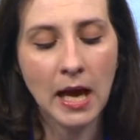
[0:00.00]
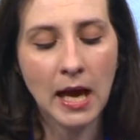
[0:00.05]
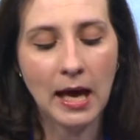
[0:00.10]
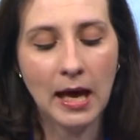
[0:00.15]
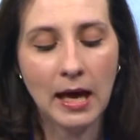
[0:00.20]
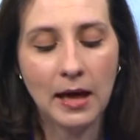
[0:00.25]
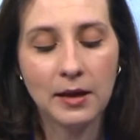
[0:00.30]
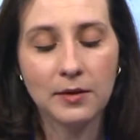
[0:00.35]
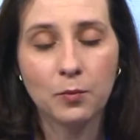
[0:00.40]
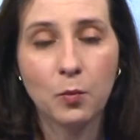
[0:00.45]

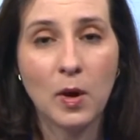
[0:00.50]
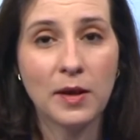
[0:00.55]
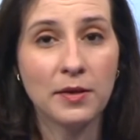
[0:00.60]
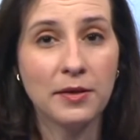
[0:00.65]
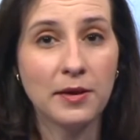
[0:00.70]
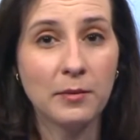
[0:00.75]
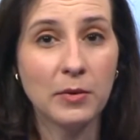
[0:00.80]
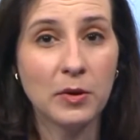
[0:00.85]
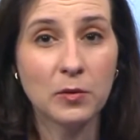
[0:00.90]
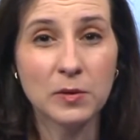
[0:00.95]

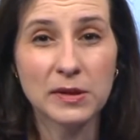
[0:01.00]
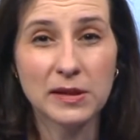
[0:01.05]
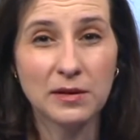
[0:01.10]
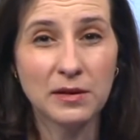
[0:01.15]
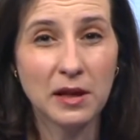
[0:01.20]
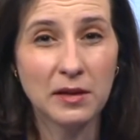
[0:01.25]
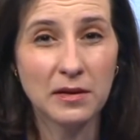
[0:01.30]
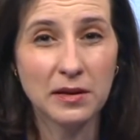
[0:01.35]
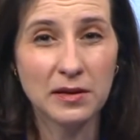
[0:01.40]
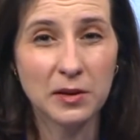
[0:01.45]
One thing we
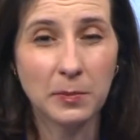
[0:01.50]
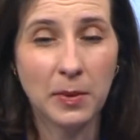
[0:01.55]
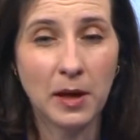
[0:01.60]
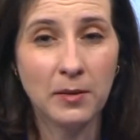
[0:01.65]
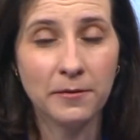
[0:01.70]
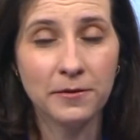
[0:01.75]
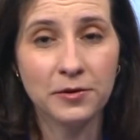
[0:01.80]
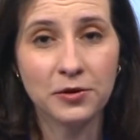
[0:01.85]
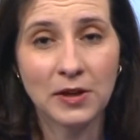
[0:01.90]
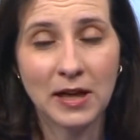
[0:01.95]
also know that the
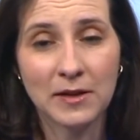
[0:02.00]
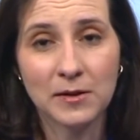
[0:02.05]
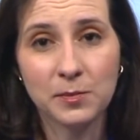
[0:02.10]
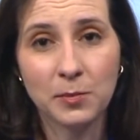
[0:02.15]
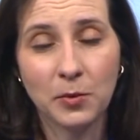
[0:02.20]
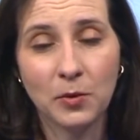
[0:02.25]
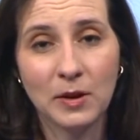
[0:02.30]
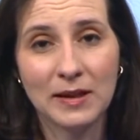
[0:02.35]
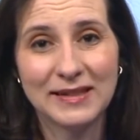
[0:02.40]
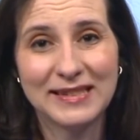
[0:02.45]
Department for
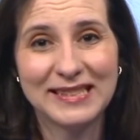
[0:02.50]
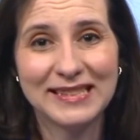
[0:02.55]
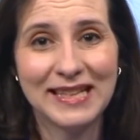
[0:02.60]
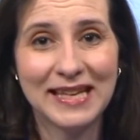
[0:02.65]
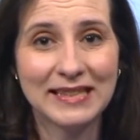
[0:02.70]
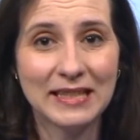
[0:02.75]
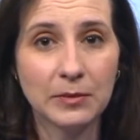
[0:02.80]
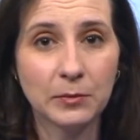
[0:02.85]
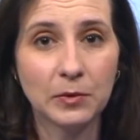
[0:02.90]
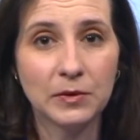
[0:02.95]
Transport has
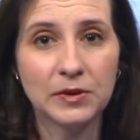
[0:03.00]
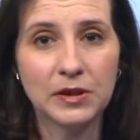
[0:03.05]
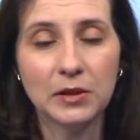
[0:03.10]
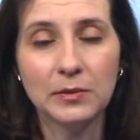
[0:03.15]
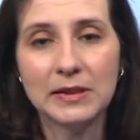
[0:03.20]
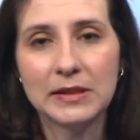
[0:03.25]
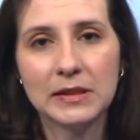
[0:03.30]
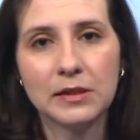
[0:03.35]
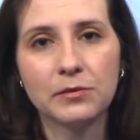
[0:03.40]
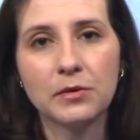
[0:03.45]
said it will
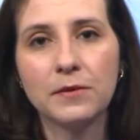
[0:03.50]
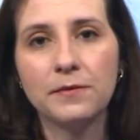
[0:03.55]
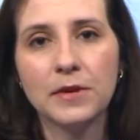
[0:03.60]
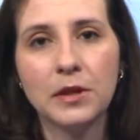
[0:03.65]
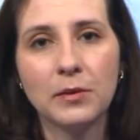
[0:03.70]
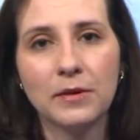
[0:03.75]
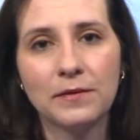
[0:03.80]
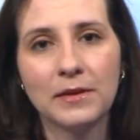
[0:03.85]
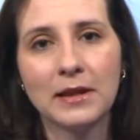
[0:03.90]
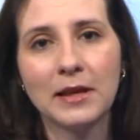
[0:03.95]
do is to
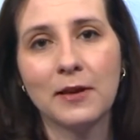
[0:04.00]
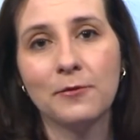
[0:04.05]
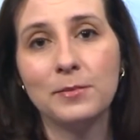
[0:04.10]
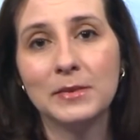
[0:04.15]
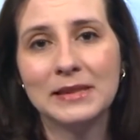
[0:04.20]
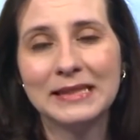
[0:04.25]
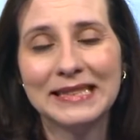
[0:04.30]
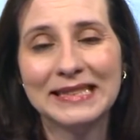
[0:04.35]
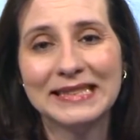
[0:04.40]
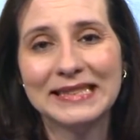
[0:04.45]
review if the
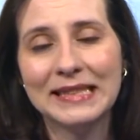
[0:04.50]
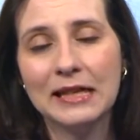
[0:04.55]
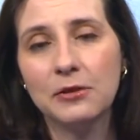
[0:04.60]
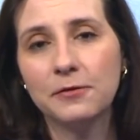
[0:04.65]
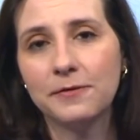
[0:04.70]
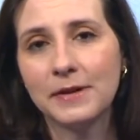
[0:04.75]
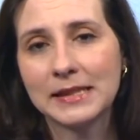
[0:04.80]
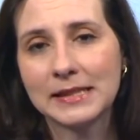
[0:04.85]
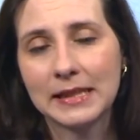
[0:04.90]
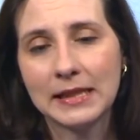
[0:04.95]
government
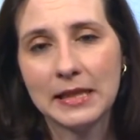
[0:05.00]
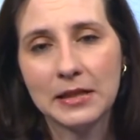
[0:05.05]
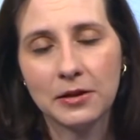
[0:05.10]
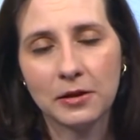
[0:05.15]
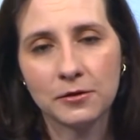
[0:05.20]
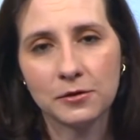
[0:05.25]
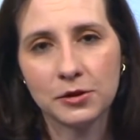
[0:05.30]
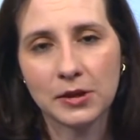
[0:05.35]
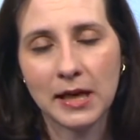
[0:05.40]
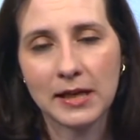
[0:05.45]
itself has any
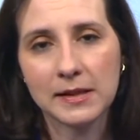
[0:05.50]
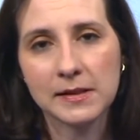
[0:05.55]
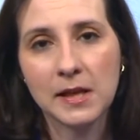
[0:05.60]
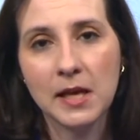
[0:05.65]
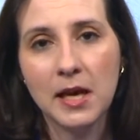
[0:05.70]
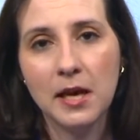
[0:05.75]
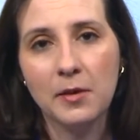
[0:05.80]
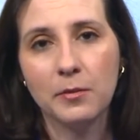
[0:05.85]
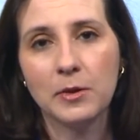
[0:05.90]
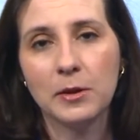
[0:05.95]

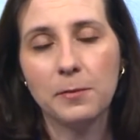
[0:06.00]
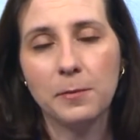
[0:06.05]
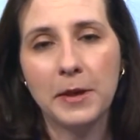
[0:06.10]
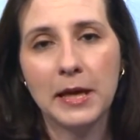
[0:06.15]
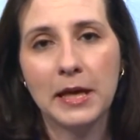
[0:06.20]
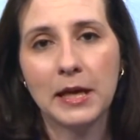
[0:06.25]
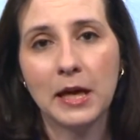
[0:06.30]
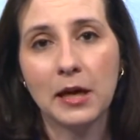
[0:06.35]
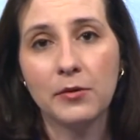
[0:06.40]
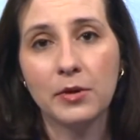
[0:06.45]
contracts with
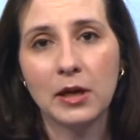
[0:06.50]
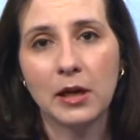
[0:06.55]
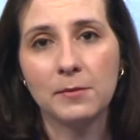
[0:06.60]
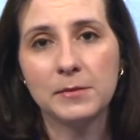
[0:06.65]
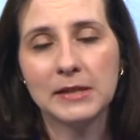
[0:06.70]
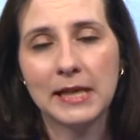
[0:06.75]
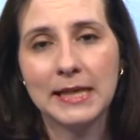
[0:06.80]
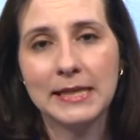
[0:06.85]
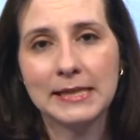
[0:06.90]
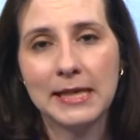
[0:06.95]
P&O and
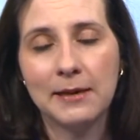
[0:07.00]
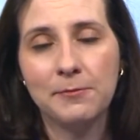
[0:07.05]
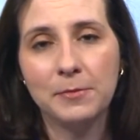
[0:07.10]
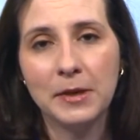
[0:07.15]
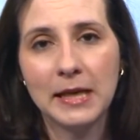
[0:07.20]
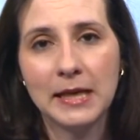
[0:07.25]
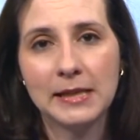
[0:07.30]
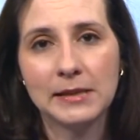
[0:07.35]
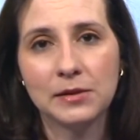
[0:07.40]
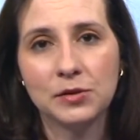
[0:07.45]
update
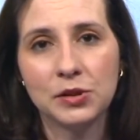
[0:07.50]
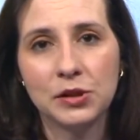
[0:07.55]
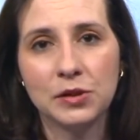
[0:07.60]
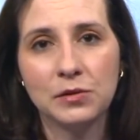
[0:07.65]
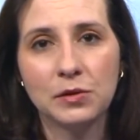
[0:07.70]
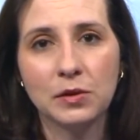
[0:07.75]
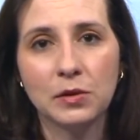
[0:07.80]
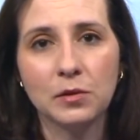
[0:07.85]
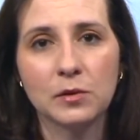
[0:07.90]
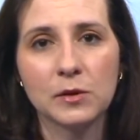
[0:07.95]
MPs in
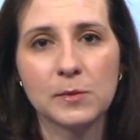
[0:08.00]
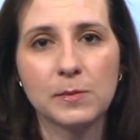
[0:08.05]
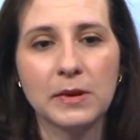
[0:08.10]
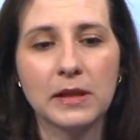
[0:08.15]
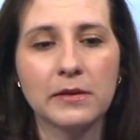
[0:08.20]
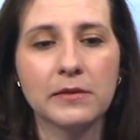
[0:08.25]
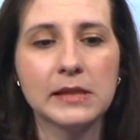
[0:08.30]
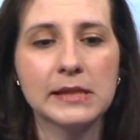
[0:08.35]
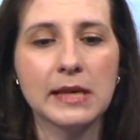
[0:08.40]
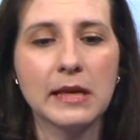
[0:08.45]
due course.
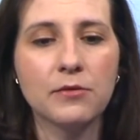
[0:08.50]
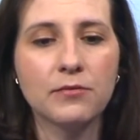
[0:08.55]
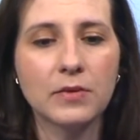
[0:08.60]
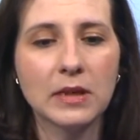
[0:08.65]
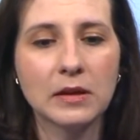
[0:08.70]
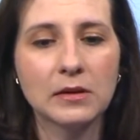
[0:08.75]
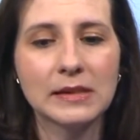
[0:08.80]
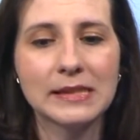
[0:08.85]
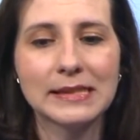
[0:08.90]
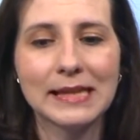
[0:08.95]
But there is a
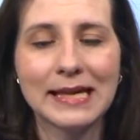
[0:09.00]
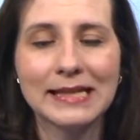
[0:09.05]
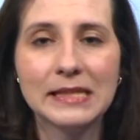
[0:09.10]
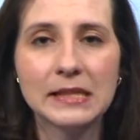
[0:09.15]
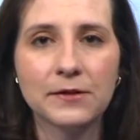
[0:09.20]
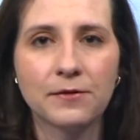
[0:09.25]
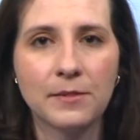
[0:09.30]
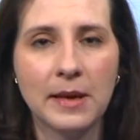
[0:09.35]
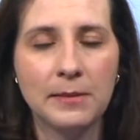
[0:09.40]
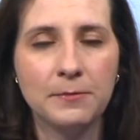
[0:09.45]
real
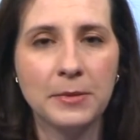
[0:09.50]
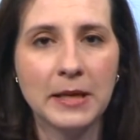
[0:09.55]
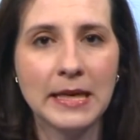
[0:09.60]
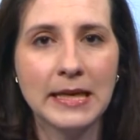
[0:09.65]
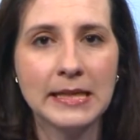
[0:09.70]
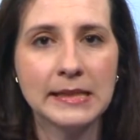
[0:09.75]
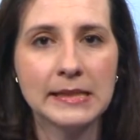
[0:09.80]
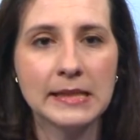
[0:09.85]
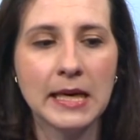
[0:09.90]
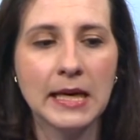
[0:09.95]
sense from
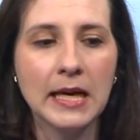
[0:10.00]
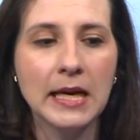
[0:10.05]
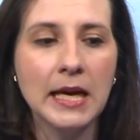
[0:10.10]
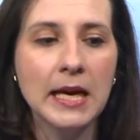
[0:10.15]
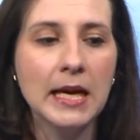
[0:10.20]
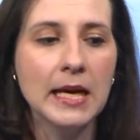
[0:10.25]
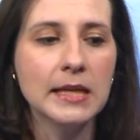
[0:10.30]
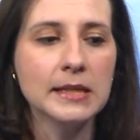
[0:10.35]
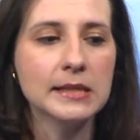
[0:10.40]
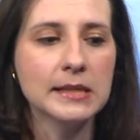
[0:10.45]
MPs that
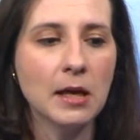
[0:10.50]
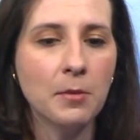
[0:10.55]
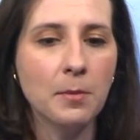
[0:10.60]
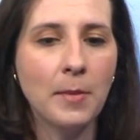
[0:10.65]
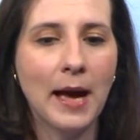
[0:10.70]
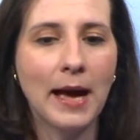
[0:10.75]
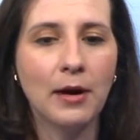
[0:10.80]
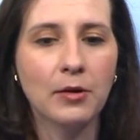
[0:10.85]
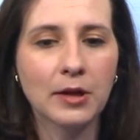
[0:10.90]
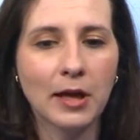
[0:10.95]

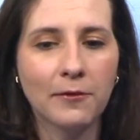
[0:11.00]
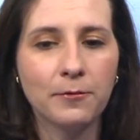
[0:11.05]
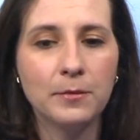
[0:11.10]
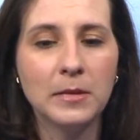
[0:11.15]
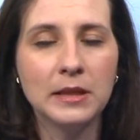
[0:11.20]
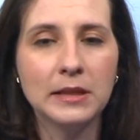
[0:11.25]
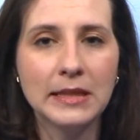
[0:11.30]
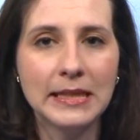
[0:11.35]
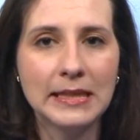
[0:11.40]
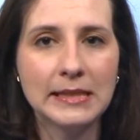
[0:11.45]
somehow
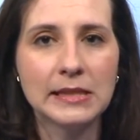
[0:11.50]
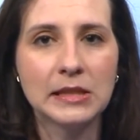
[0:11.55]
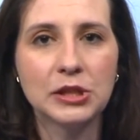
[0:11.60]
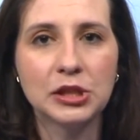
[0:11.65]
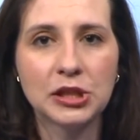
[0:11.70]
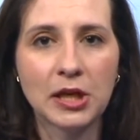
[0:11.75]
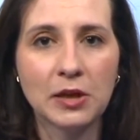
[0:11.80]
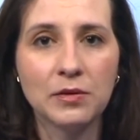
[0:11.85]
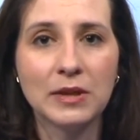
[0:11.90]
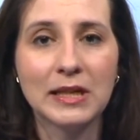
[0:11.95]
government needs
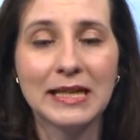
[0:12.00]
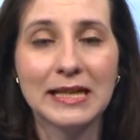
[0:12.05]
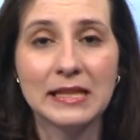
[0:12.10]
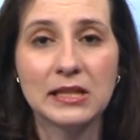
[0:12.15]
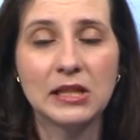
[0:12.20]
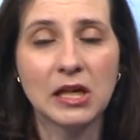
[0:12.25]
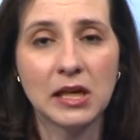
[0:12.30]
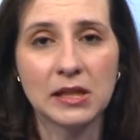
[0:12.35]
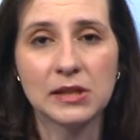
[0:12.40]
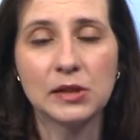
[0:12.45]
to show that
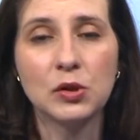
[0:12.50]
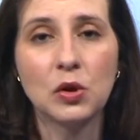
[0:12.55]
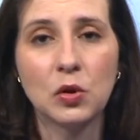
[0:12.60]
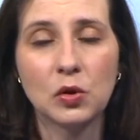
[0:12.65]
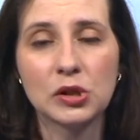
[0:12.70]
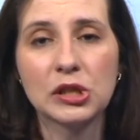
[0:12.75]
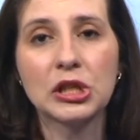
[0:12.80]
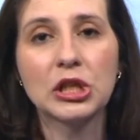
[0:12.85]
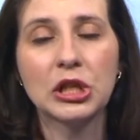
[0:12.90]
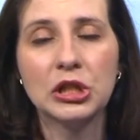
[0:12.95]
it does
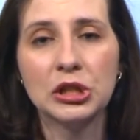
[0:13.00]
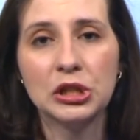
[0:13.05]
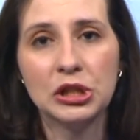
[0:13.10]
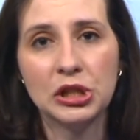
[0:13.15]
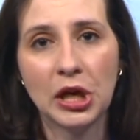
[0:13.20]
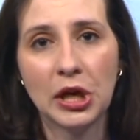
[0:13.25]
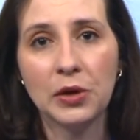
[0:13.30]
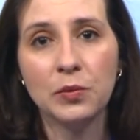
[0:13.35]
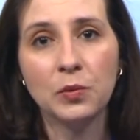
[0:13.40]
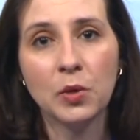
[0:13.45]
not
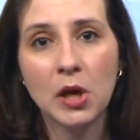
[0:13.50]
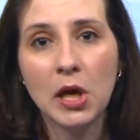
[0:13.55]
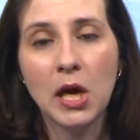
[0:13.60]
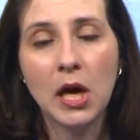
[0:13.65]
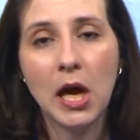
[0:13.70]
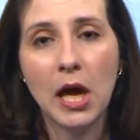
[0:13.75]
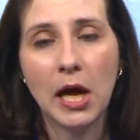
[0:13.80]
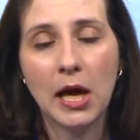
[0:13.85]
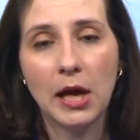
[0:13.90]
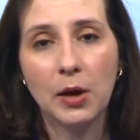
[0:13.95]
condone
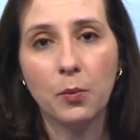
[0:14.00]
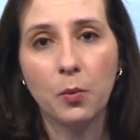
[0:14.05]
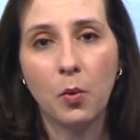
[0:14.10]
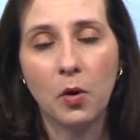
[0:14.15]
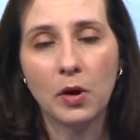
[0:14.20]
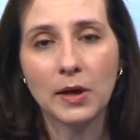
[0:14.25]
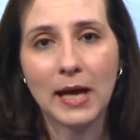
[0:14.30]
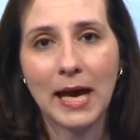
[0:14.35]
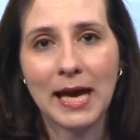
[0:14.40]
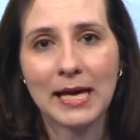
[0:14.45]

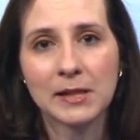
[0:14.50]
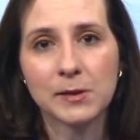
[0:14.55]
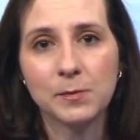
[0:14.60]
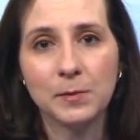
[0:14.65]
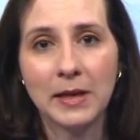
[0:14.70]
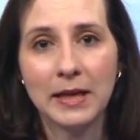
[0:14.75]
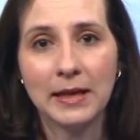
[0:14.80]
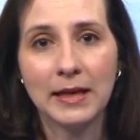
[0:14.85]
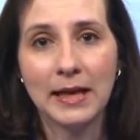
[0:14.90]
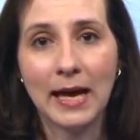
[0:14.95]
what has
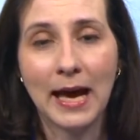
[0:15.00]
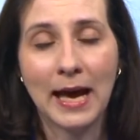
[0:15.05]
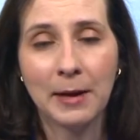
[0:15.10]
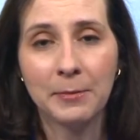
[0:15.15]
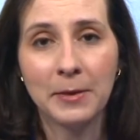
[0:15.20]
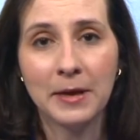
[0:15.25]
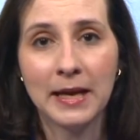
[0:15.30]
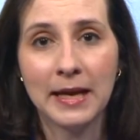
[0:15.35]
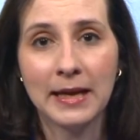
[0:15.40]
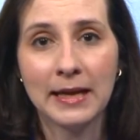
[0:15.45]
been
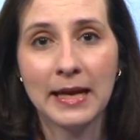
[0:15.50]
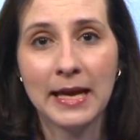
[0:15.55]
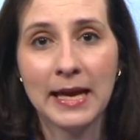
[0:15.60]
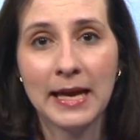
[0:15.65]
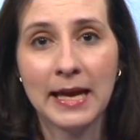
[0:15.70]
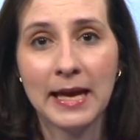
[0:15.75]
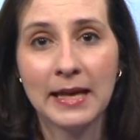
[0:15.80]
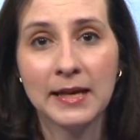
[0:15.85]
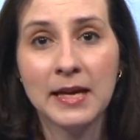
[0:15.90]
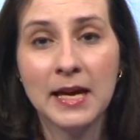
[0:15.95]
happening
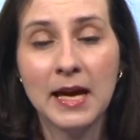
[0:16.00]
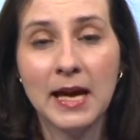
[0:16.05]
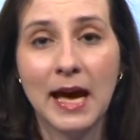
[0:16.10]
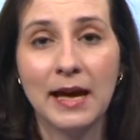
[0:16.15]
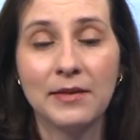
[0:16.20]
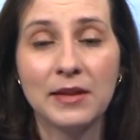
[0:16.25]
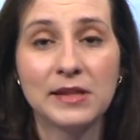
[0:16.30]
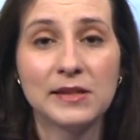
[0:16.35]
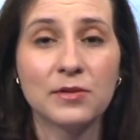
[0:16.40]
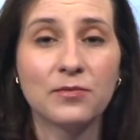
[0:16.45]
here.
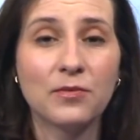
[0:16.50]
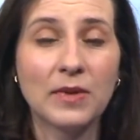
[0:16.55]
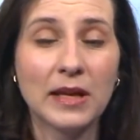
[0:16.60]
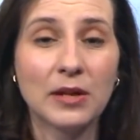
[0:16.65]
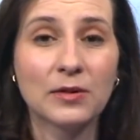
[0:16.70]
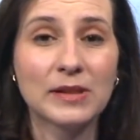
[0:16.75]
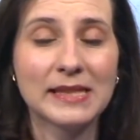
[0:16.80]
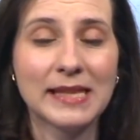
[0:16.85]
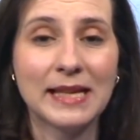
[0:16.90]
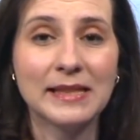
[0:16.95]
And there's a
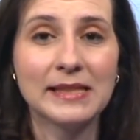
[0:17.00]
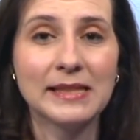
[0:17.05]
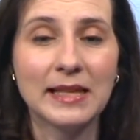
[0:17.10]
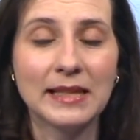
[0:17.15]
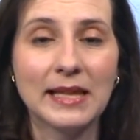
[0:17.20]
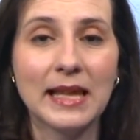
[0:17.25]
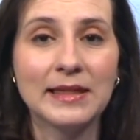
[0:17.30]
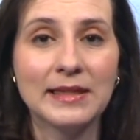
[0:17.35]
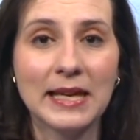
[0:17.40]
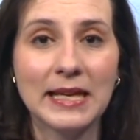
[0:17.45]
real sense
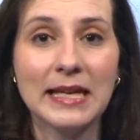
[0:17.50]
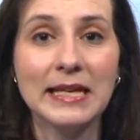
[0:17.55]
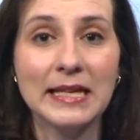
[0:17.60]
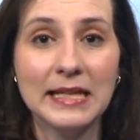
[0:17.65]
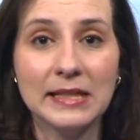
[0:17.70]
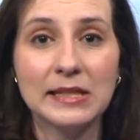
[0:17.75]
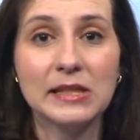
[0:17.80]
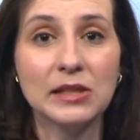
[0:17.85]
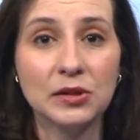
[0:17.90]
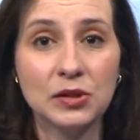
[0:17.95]
that it
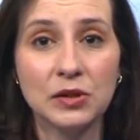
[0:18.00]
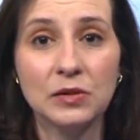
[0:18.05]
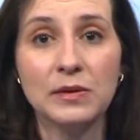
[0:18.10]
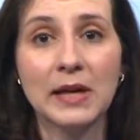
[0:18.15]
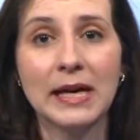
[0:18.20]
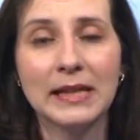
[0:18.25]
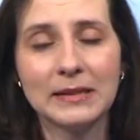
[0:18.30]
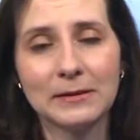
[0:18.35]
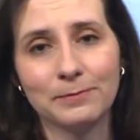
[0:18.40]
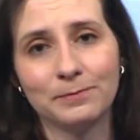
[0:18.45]
needs to
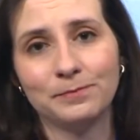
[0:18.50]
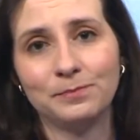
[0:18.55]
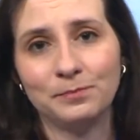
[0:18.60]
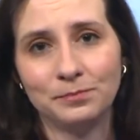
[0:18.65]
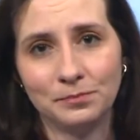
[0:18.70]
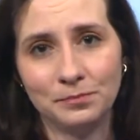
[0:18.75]
do that.